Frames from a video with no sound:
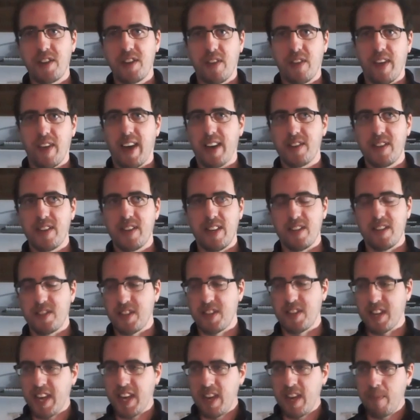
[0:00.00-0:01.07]
of that is
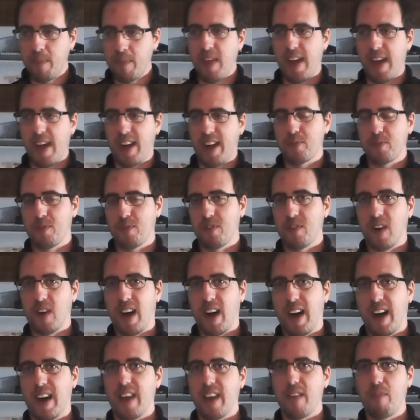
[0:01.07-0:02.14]
to keep the actual
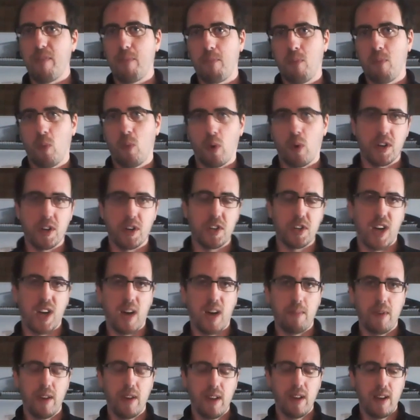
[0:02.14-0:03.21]
live
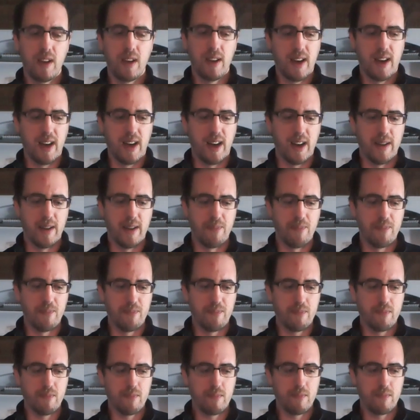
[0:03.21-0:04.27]
workshop um,
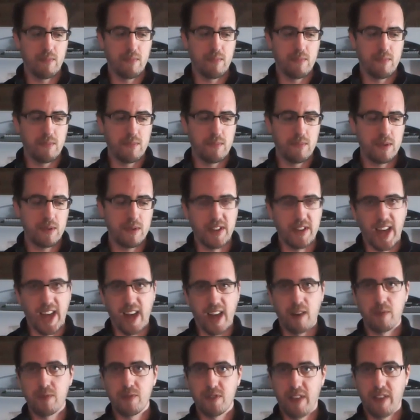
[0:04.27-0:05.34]

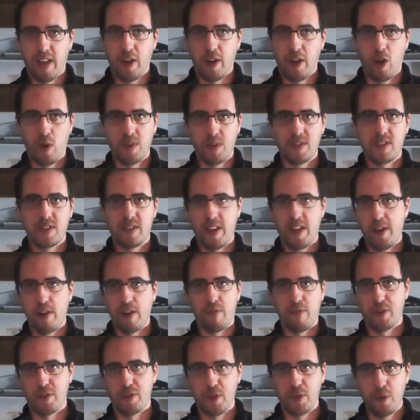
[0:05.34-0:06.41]
down so that no one's here
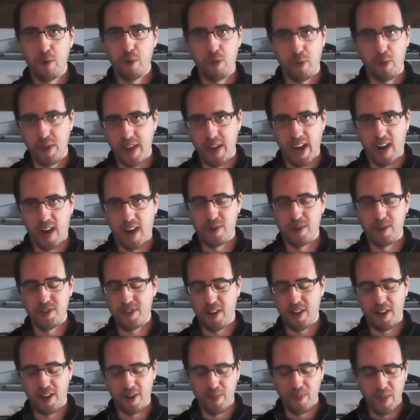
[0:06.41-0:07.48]
for two, three hours, you
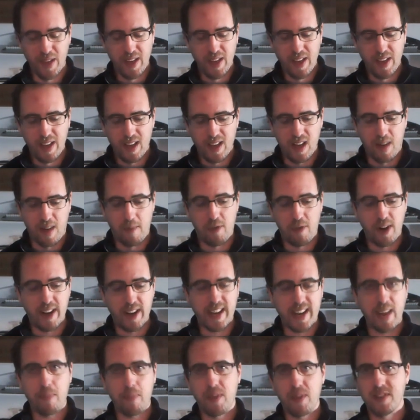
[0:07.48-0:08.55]
know. I'm going to try to
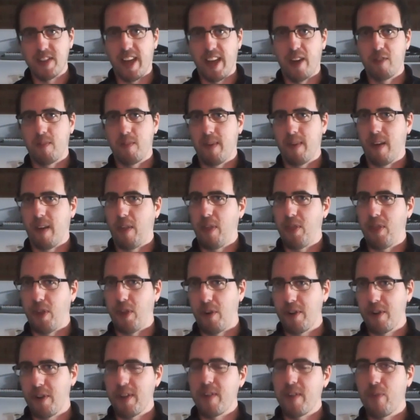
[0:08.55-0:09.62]
keep this down to about
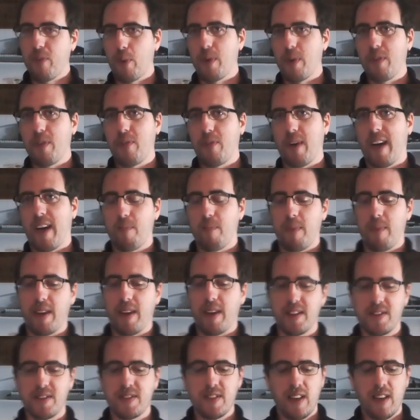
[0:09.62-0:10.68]
30 to 45
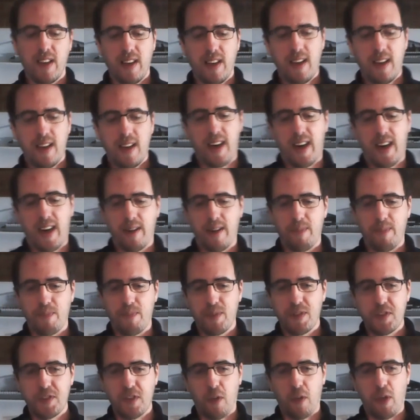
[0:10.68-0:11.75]
minutes um,
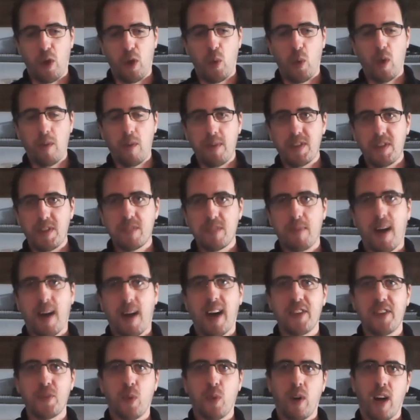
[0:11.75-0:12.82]
so there will be
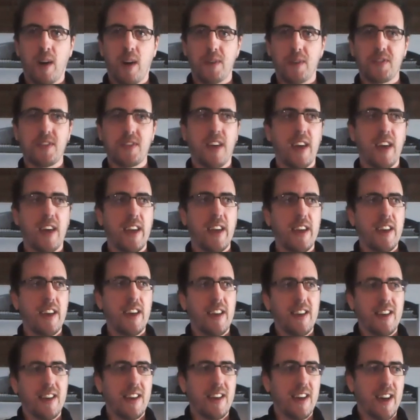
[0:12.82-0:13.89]
spots where I'll say,
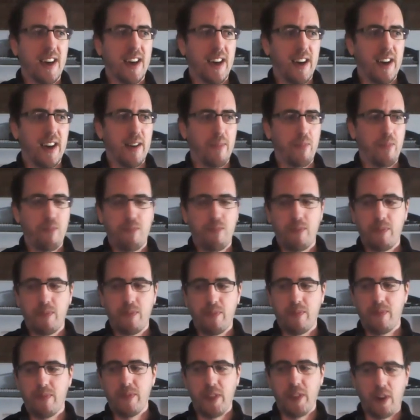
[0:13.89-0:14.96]
um,
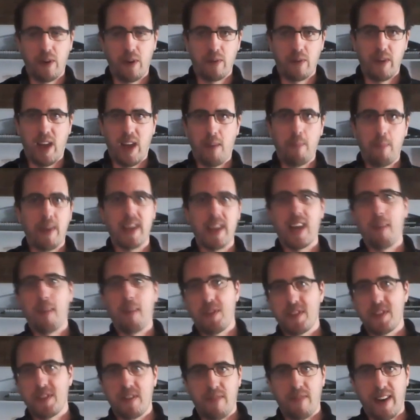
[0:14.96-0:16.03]
you know, now pick up
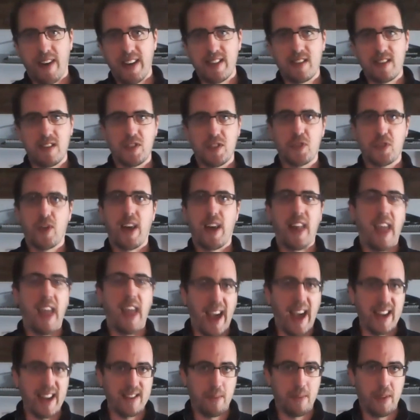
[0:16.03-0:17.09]
this device and try to
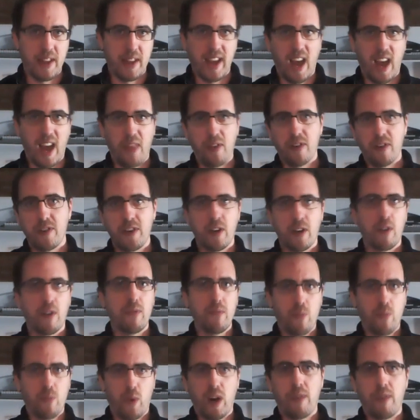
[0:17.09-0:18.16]
hack something together. You know,
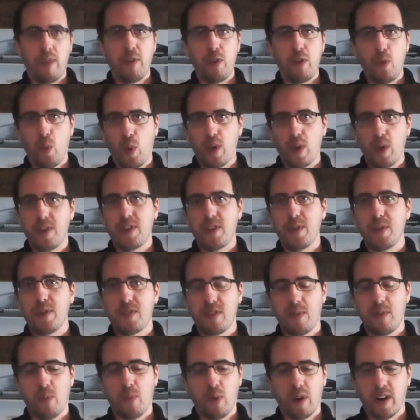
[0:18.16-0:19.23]
wherever you would do
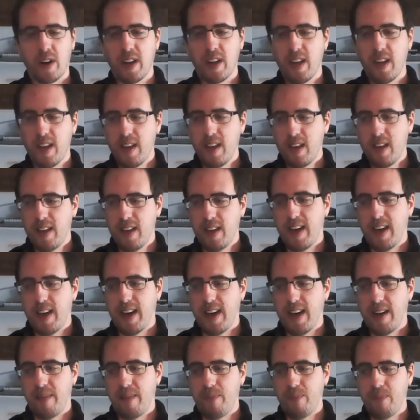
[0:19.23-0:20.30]
some work,
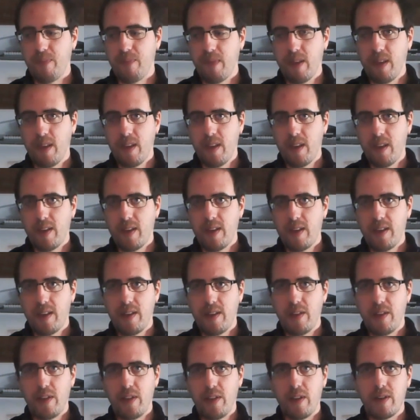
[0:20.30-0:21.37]
um,
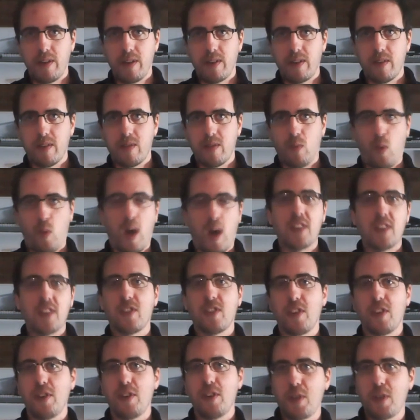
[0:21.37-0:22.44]
watch
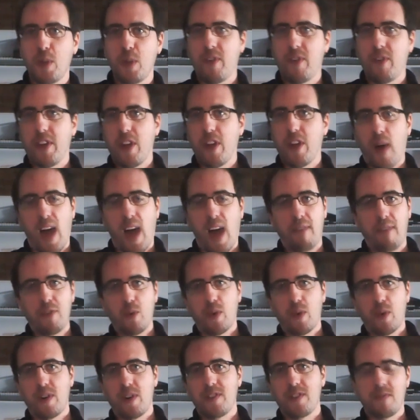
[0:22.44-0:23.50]
the YouTube video
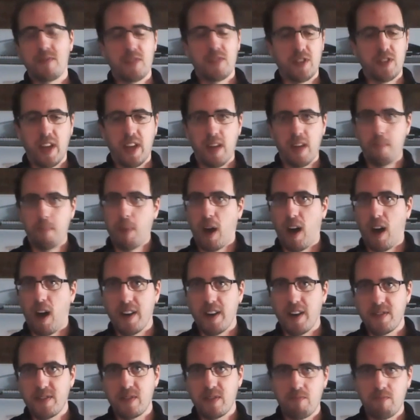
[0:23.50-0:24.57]
afterwards and just hit
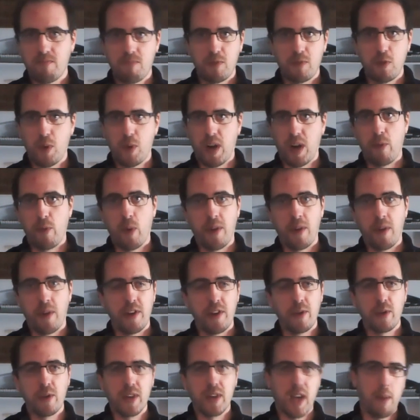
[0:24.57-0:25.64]
pause. Do whatever you want to
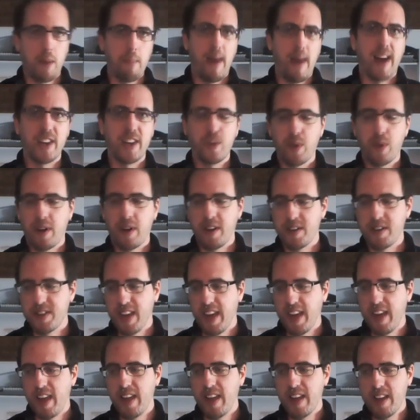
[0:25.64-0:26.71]
do. Come back to it in a
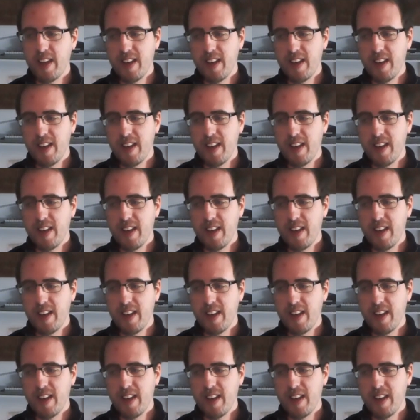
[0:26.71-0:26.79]
day.